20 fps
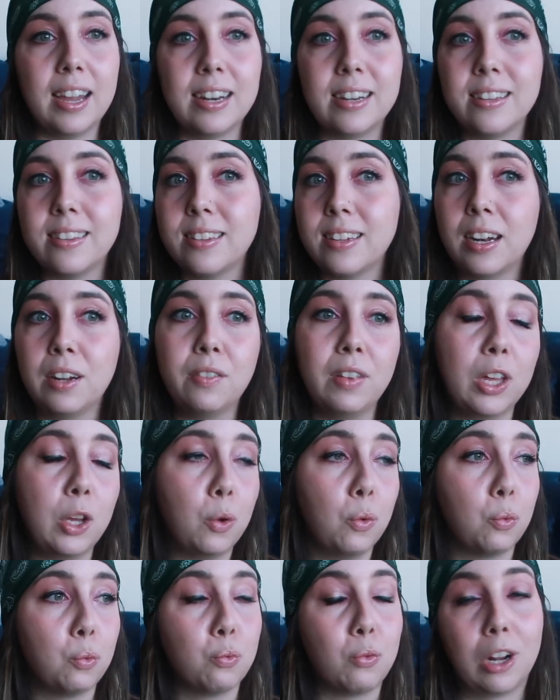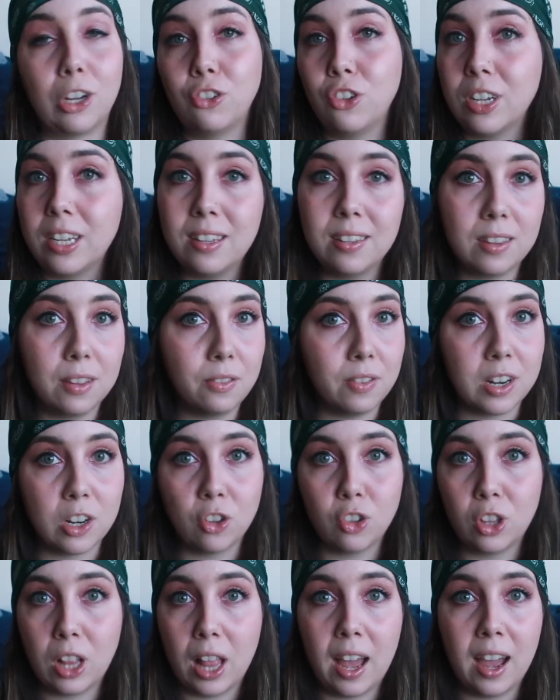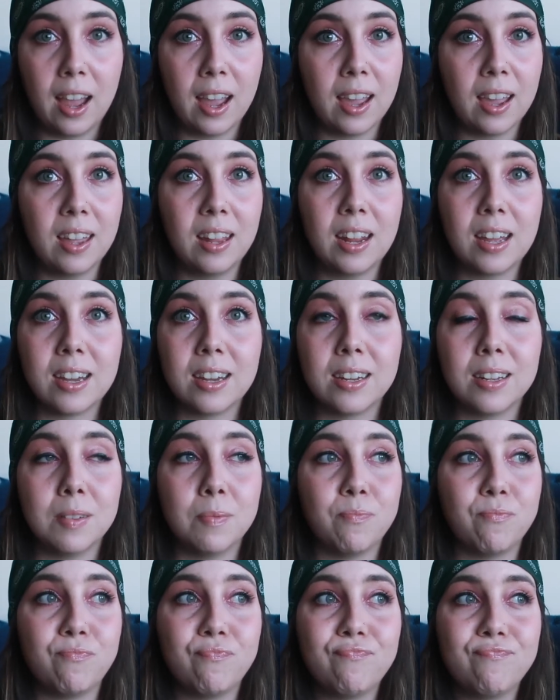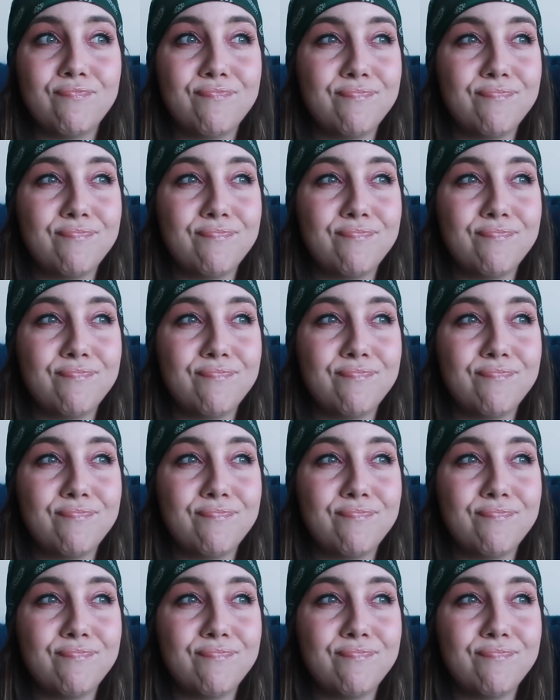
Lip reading: And instead of like rushing to the finish line and